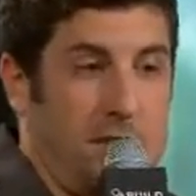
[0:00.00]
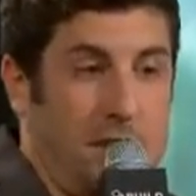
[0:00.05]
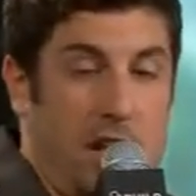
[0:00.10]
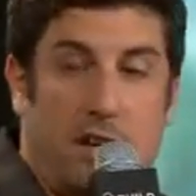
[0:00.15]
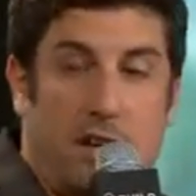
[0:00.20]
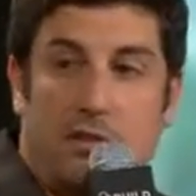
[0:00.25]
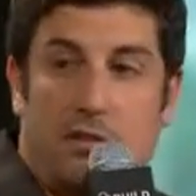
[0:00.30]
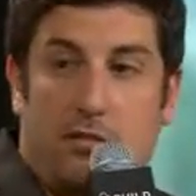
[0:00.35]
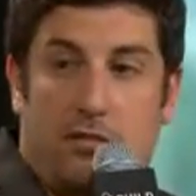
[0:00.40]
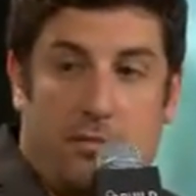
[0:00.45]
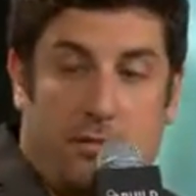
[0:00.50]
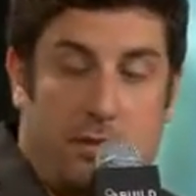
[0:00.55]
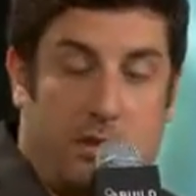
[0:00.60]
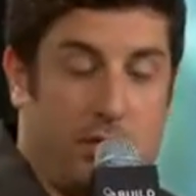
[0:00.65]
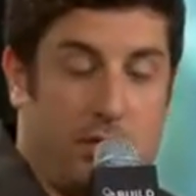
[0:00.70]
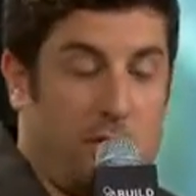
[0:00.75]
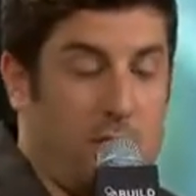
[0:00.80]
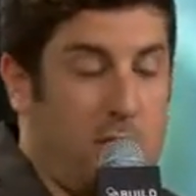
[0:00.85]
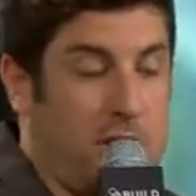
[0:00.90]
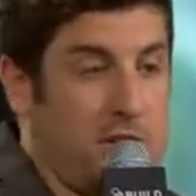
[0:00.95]
Thank you,
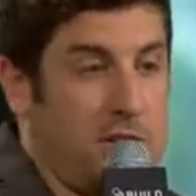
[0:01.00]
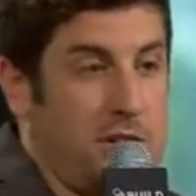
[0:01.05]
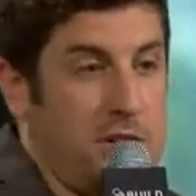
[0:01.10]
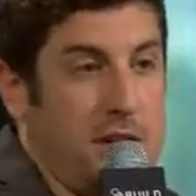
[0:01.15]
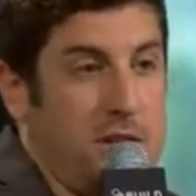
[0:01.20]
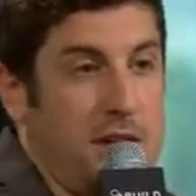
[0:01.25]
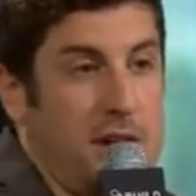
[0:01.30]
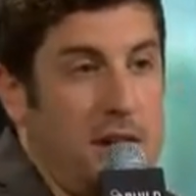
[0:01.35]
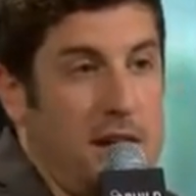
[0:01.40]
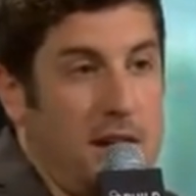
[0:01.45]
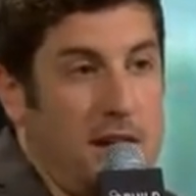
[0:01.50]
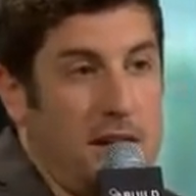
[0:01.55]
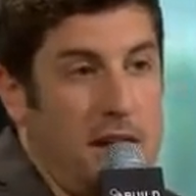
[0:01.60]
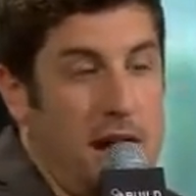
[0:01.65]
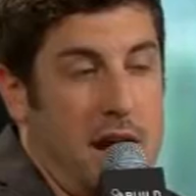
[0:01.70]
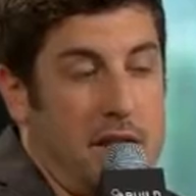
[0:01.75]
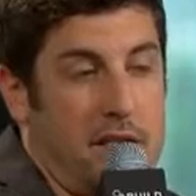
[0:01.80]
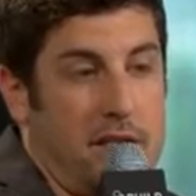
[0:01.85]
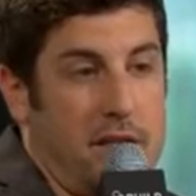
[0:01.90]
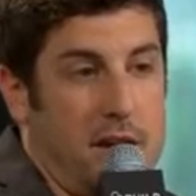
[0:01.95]
good question. And
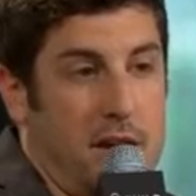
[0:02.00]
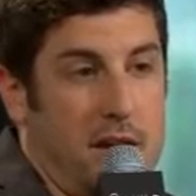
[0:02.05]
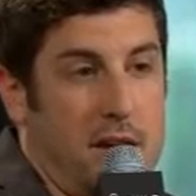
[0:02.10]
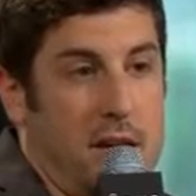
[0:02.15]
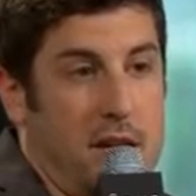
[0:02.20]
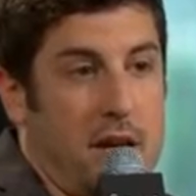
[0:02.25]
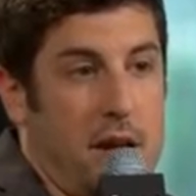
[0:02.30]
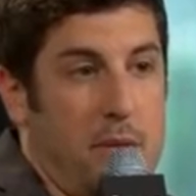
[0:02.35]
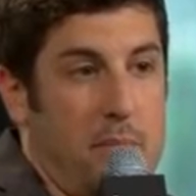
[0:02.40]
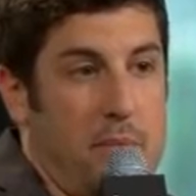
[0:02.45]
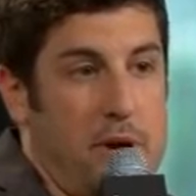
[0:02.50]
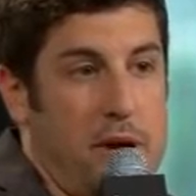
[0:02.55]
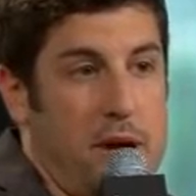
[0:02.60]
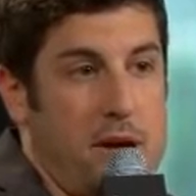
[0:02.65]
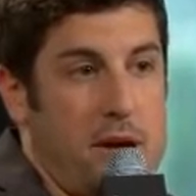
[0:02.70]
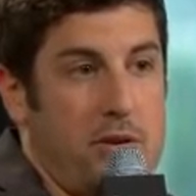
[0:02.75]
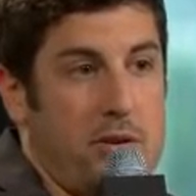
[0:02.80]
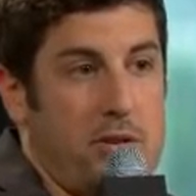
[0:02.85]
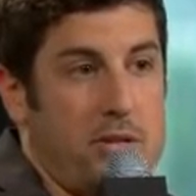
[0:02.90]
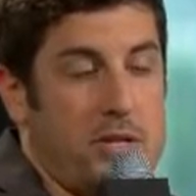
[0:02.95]
I think it
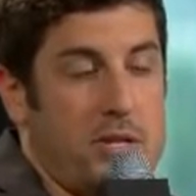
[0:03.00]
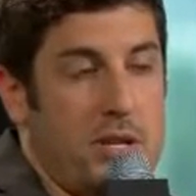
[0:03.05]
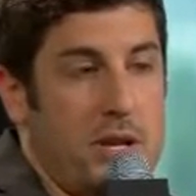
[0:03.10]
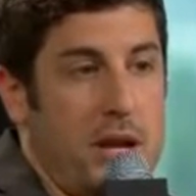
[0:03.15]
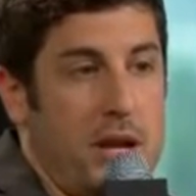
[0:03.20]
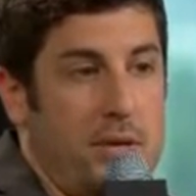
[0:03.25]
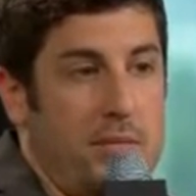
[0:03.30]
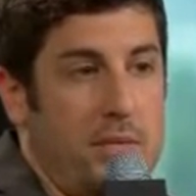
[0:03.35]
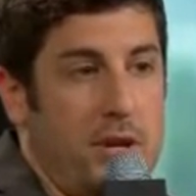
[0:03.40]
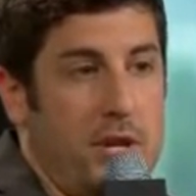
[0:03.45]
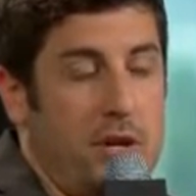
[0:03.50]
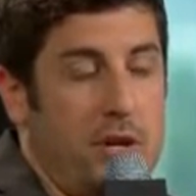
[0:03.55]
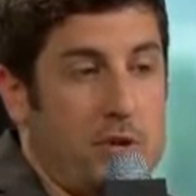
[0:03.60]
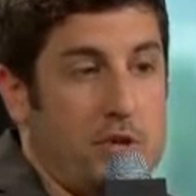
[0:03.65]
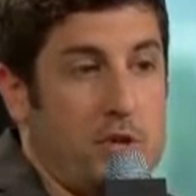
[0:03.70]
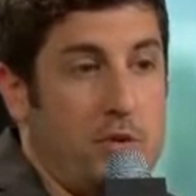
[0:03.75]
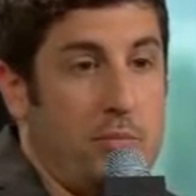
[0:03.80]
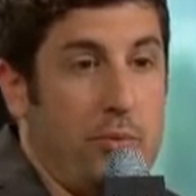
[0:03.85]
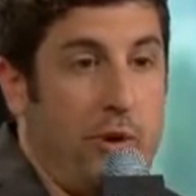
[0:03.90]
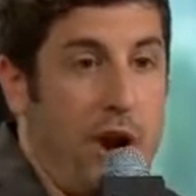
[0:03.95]
compares, you know,
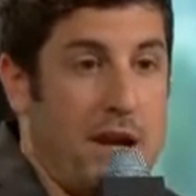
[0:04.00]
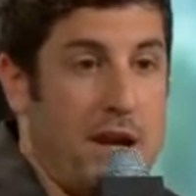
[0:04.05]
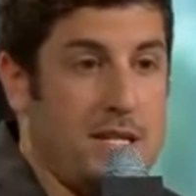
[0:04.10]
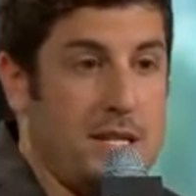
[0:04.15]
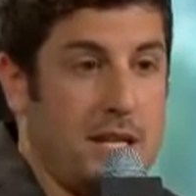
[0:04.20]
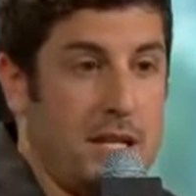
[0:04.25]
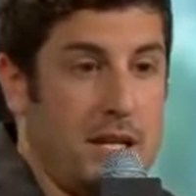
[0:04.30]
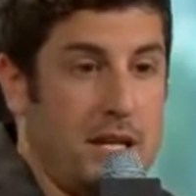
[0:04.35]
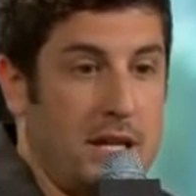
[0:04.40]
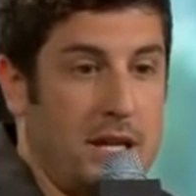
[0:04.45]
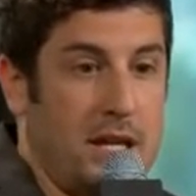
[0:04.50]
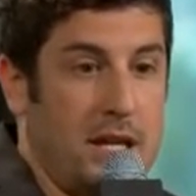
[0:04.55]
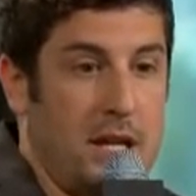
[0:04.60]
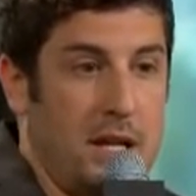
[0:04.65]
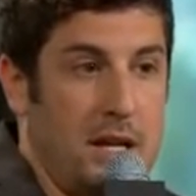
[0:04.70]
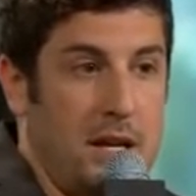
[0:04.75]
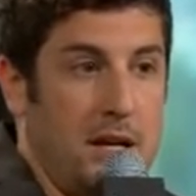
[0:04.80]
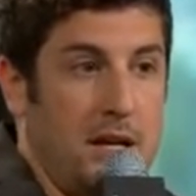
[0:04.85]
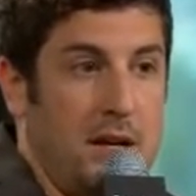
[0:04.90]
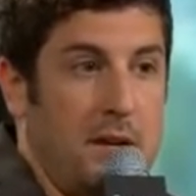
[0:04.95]
surprisingly,
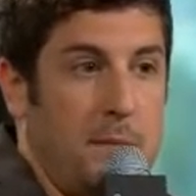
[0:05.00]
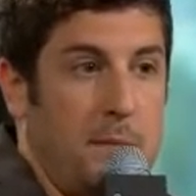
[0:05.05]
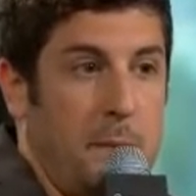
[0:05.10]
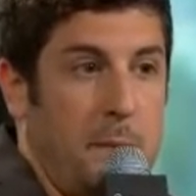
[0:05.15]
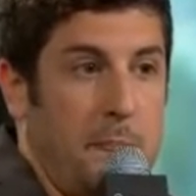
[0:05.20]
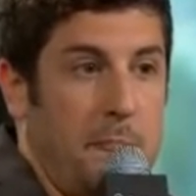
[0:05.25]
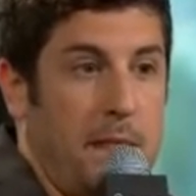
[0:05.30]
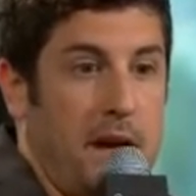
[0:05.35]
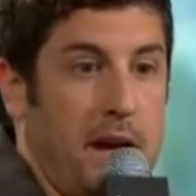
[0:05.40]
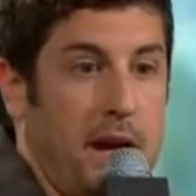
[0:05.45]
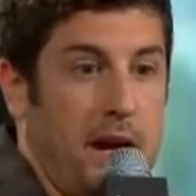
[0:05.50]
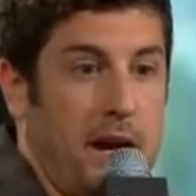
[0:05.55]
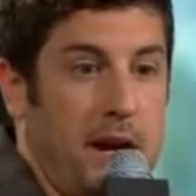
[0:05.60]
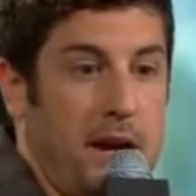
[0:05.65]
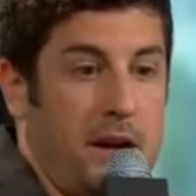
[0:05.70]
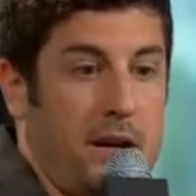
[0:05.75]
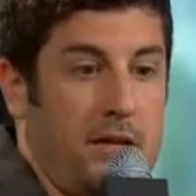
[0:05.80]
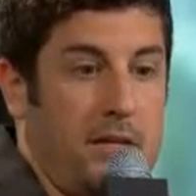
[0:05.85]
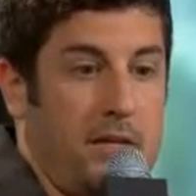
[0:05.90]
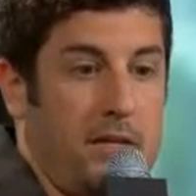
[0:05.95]

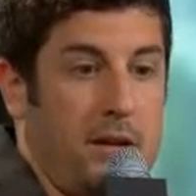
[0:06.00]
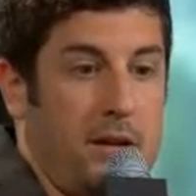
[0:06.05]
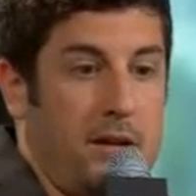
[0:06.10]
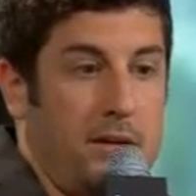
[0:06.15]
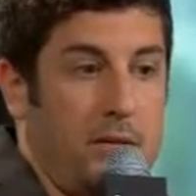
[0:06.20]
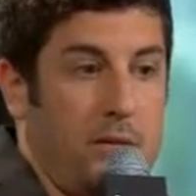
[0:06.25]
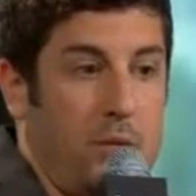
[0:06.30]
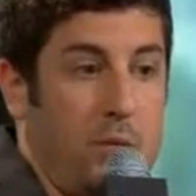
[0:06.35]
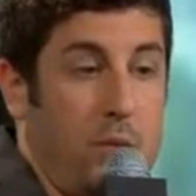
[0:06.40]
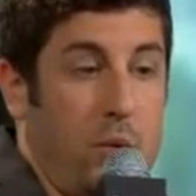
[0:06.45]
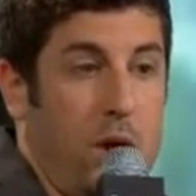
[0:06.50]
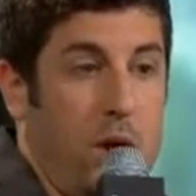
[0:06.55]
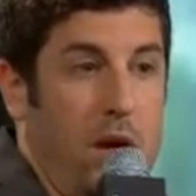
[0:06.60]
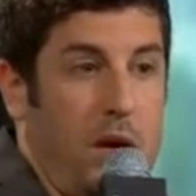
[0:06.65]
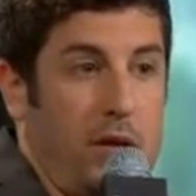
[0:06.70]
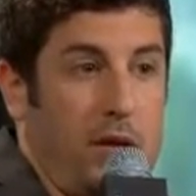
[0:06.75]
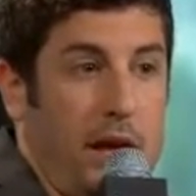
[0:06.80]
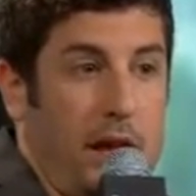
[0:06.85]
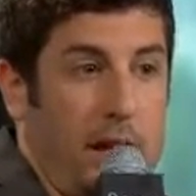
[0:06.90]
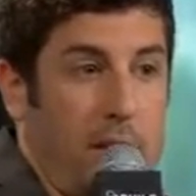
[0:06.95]

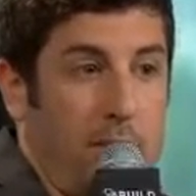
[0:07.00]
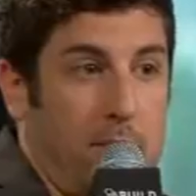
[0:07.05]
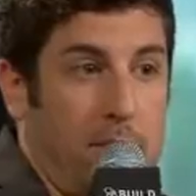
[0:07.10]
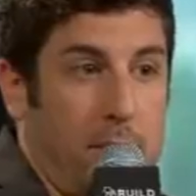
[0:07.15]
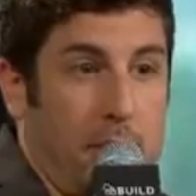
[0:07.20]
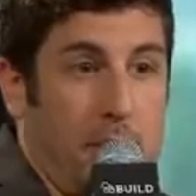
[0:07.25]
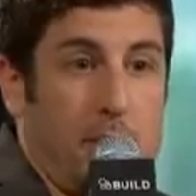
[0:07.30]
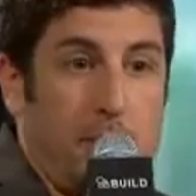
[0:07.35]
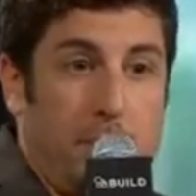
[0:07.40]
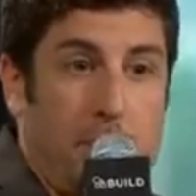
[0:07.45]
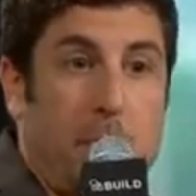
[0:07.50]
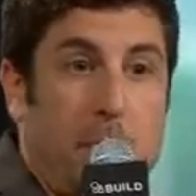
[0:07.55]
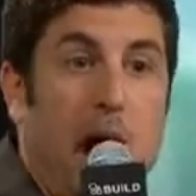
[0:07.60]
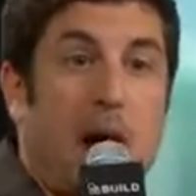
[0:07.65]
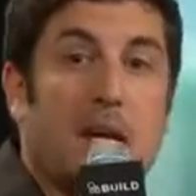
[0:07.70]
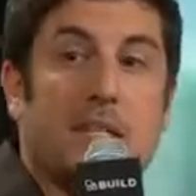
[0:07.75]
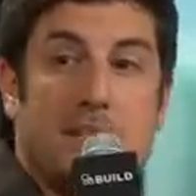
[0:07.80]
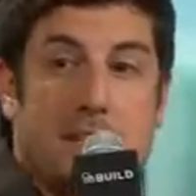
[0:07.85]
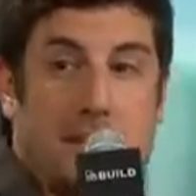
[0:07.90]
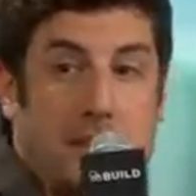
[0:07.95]
like,
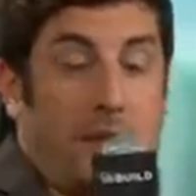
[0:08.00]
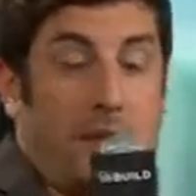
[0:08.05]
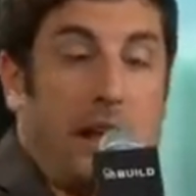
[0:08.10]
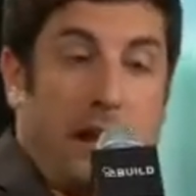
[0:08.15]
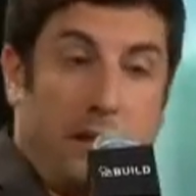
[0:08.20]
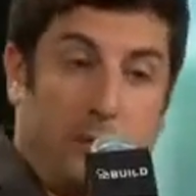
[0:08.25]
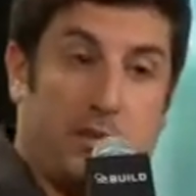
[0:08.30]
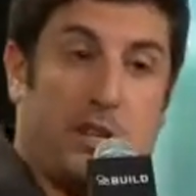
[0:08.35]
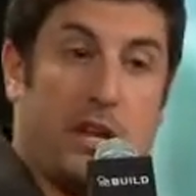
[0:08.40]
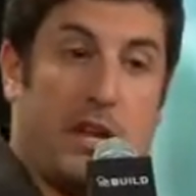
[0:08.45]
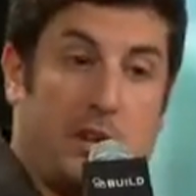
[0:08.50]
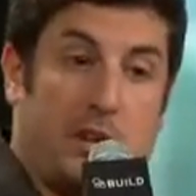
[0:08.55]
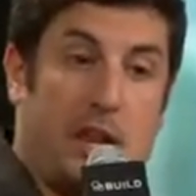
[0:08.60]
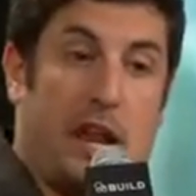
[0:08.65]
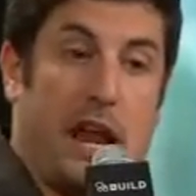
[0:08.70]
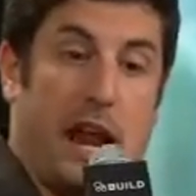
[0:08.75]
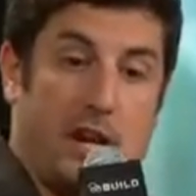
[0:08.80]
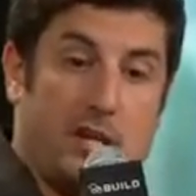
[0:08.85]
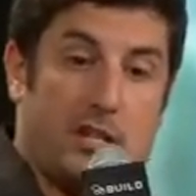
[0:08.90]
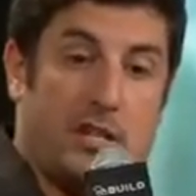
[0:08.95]
positive, like
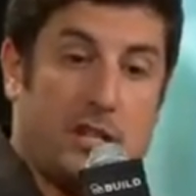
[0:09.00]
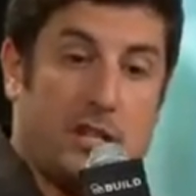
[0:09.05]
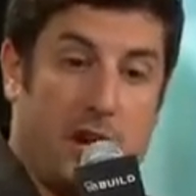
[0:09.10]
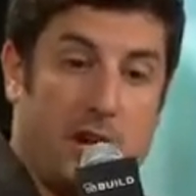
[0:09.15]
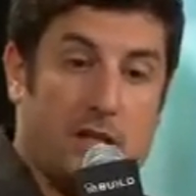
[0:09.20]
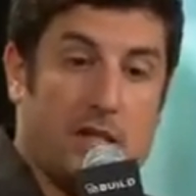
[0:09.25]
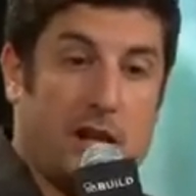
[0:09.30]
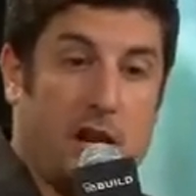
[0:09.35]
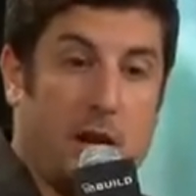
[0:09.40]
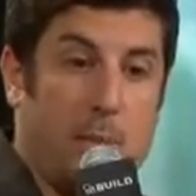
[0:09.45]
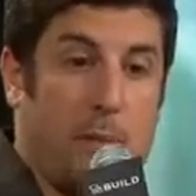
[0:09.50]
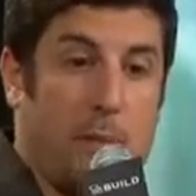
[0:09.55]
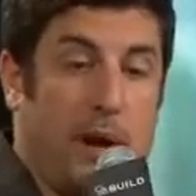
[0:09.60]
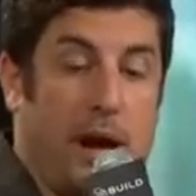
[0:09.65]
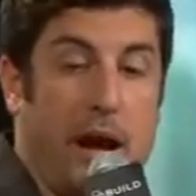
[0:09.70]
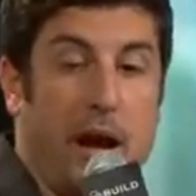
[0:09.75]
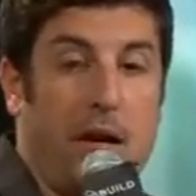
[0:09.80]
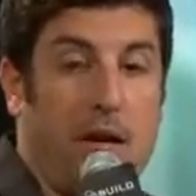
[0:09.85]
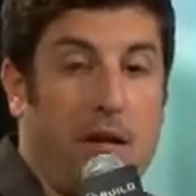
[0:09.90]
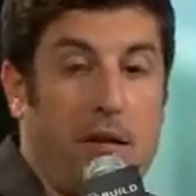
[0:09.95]
it actually does
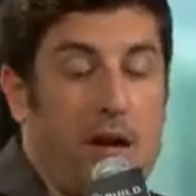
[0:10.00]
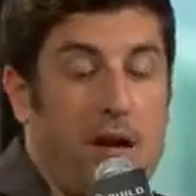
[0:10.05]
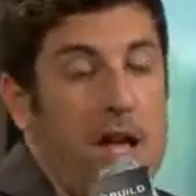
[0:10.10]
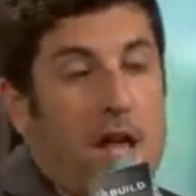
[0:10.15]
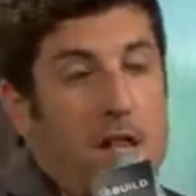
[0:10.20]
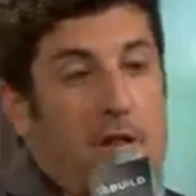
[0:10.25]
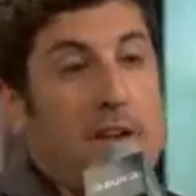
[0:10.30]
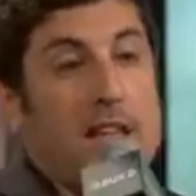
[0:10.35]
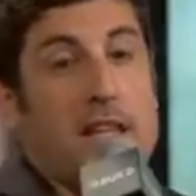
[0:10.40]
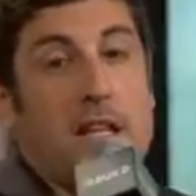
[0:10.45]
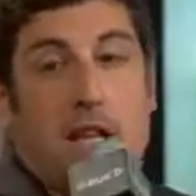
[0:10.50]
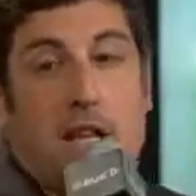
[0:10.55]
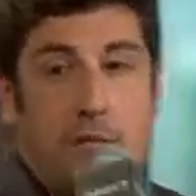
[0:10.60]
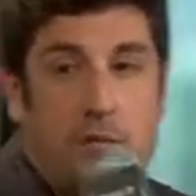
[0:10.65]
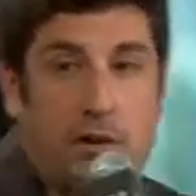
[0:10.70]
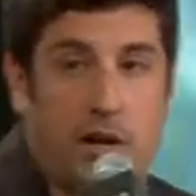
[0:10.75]
compare. The fact that it